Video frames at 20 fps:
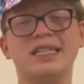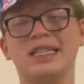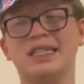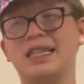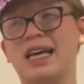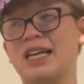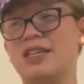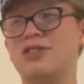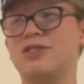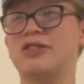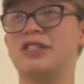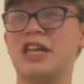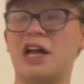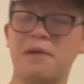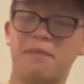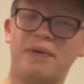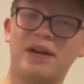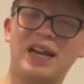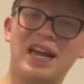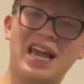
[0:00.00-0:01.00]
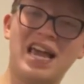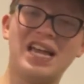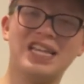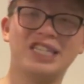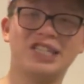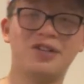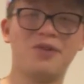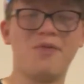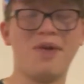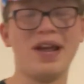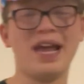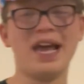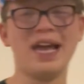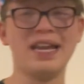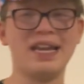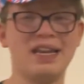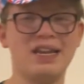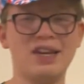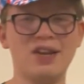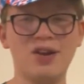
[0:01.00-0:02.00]
a day to celebrate the history
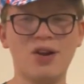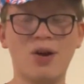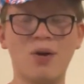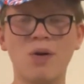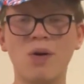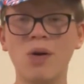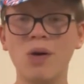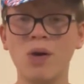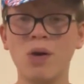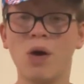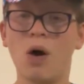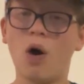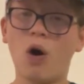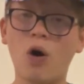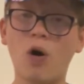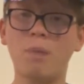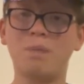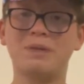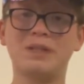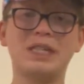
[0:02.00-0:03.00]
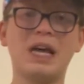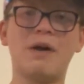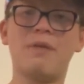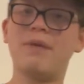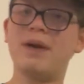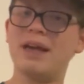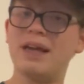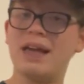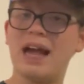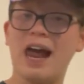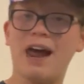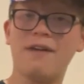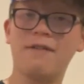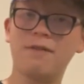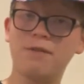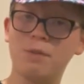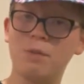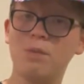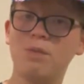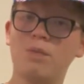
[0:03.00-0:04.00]
and, you know, hopes that we have
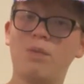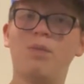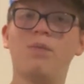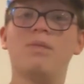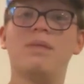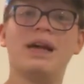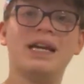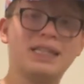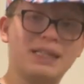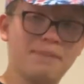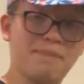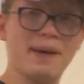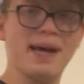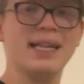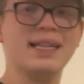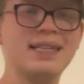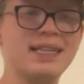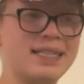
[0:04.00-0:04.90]
independence.